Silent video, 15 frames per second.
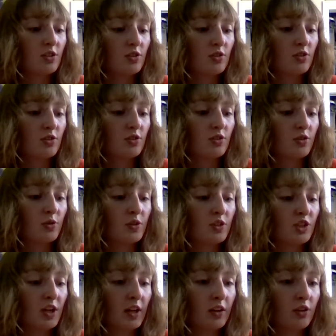used to
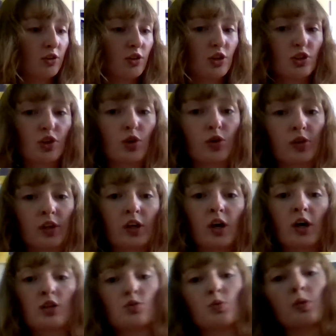enchant the creature, only
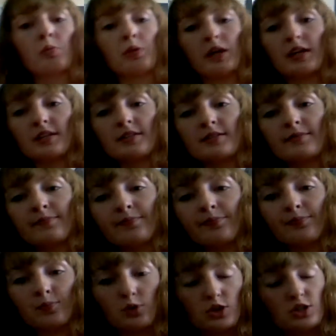costs 1 plains,
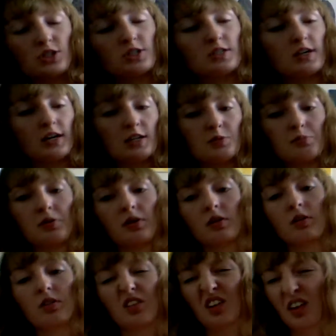which is nice, but
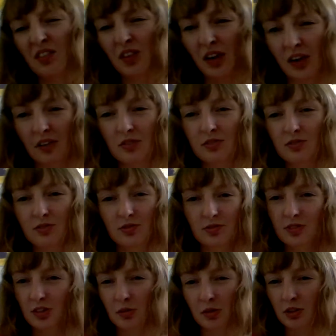
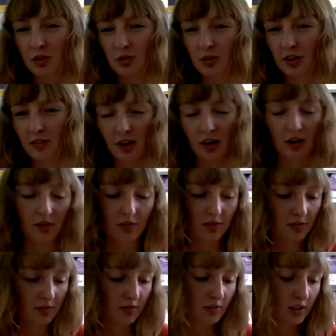someone else would have to have
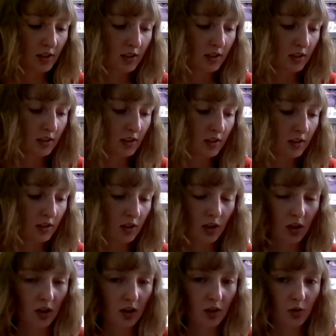a
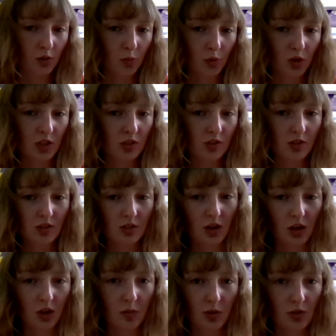card in order to play it, so it's
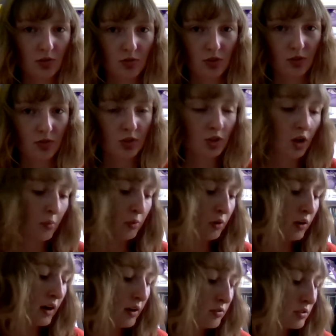not going to be useful the first couple of
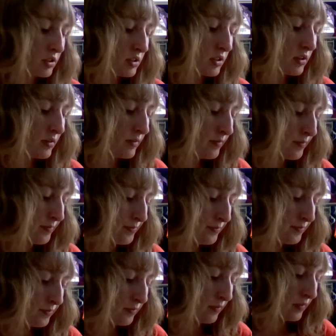rounds.
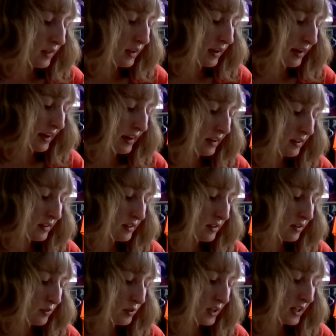And
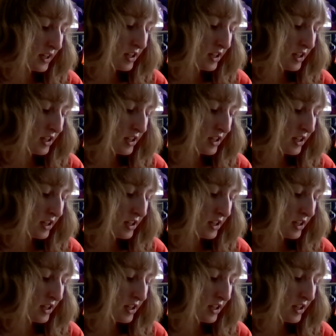when it